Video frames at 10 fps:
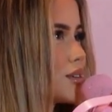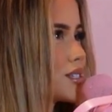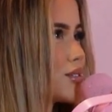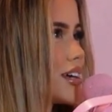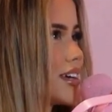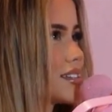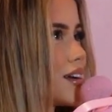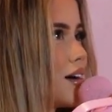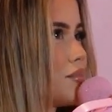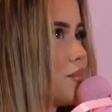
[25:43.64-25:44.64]
was doing his
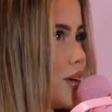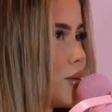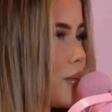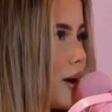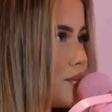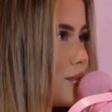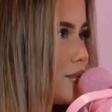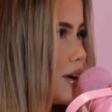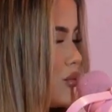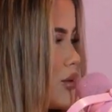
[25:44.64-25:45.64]
meal prep
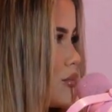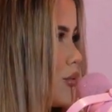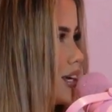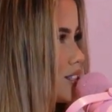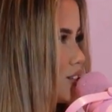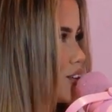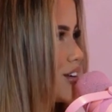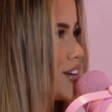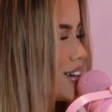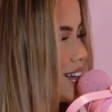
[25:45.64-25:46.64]
at 1.2
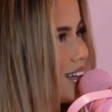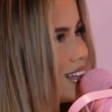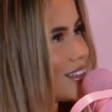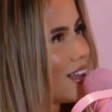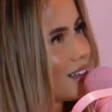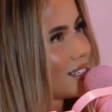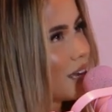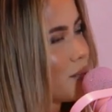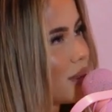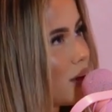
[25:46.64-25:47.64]
last
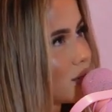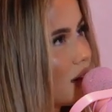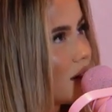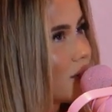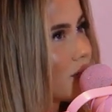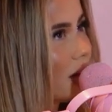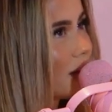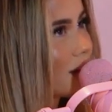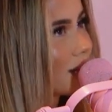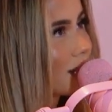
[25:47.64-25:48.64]
year, but that was kind of like
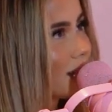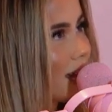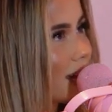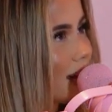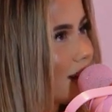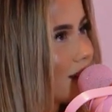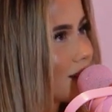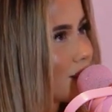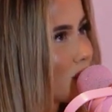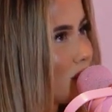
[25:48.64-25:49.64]
taking out
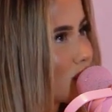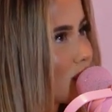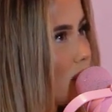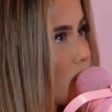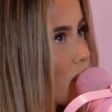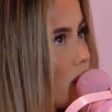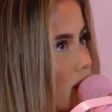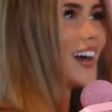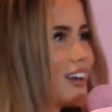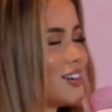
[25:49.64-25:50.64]
too much time with work.
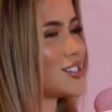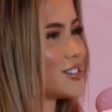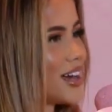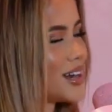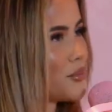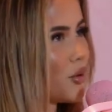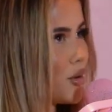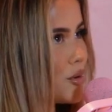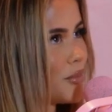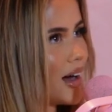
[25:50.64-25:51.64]
I don't do that
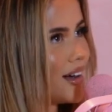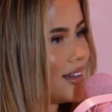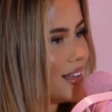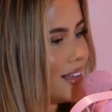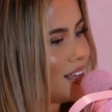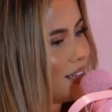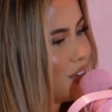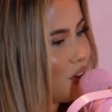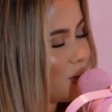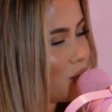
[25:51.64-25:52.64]
anymore, but you
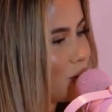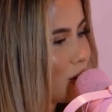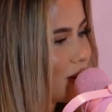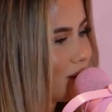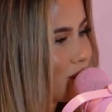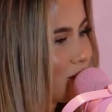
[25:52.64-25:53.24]
know, when we're